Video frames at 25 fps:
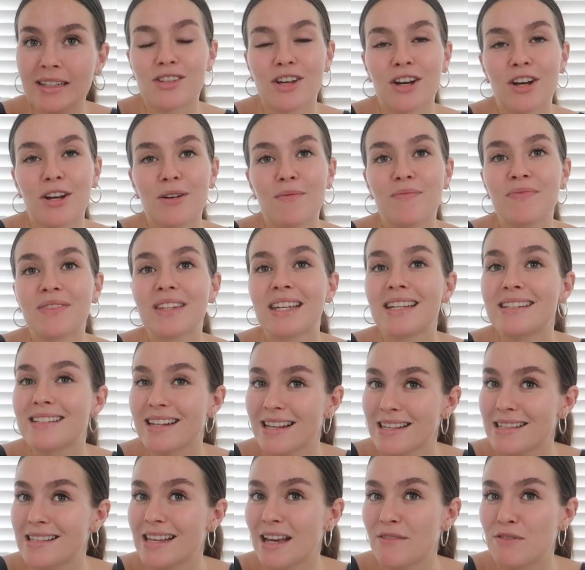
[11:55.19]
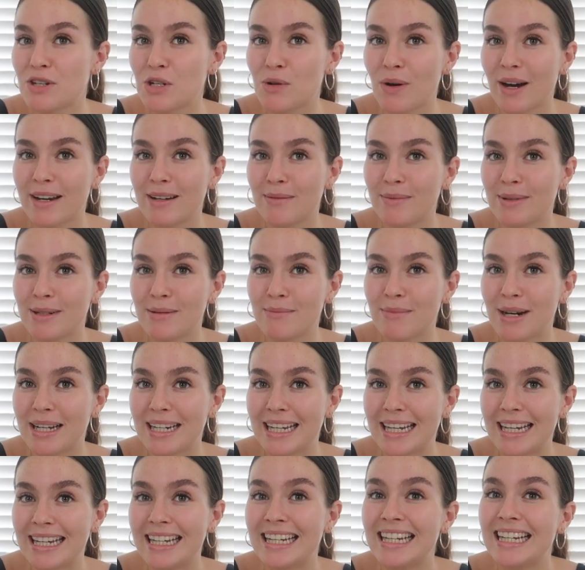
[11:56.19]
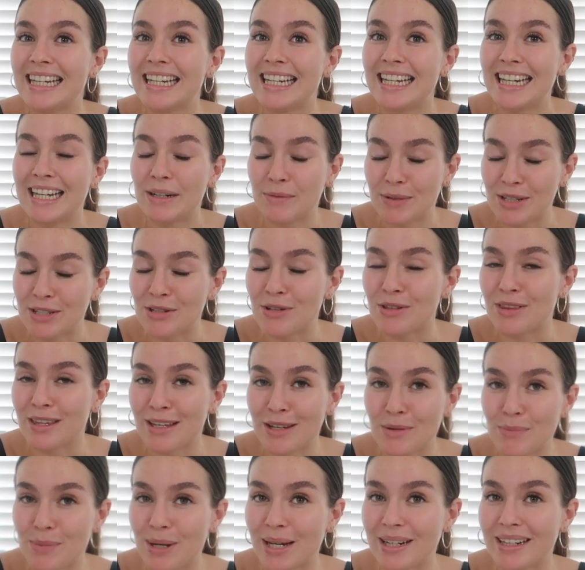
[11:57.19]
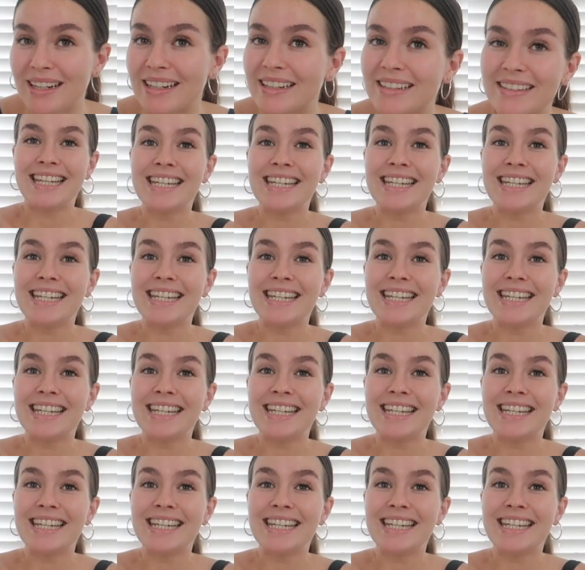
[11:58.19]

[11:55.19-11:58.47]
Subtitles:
So it does save you quite a bit of money when you think about it.